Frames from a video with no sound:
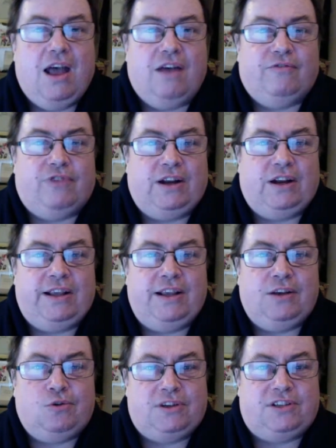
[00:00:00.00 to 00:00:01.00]
Finally,
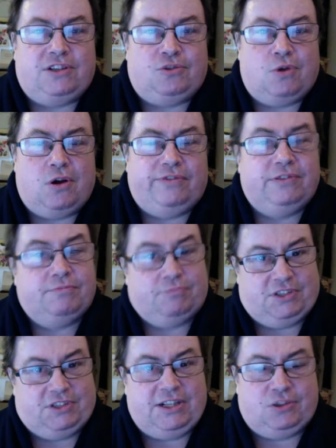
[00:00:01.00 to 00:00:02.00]
question twelve,
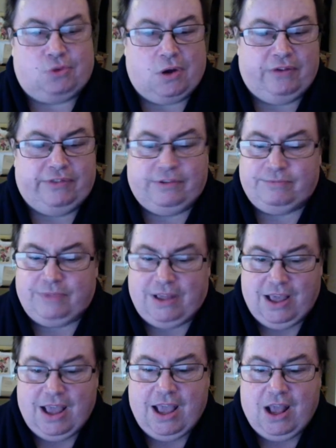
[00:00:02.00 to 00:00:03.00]
day twelve.
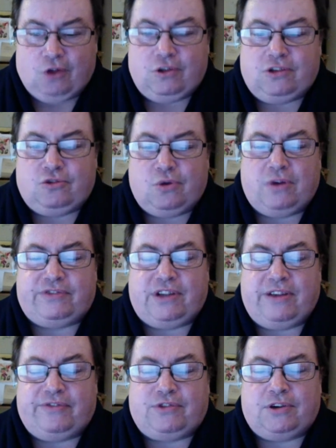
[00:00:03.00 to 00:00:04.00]
On the twelfth day
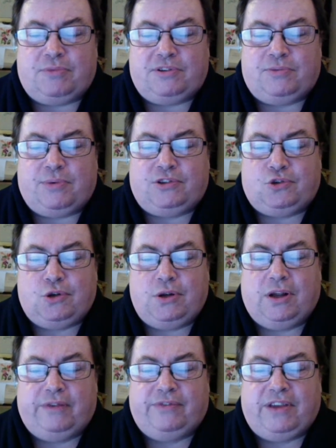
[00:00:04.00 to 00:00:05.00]
of Christmas, my true
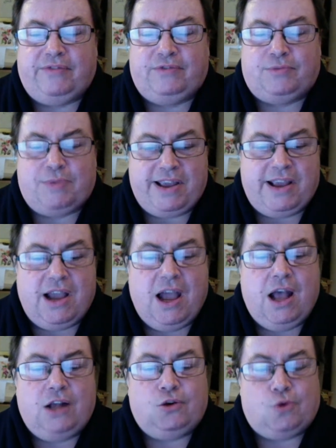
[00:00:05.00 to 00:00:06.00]
love gives me
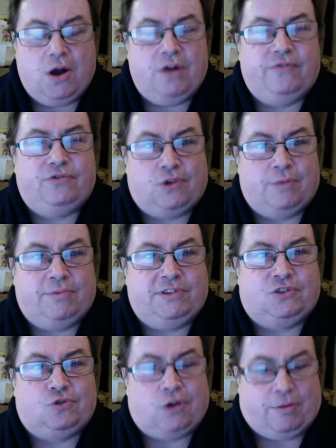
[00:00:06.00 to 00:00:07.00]
twelve drummers
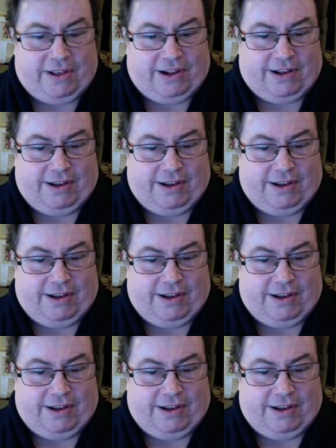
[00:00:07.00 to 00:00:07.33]
drumming.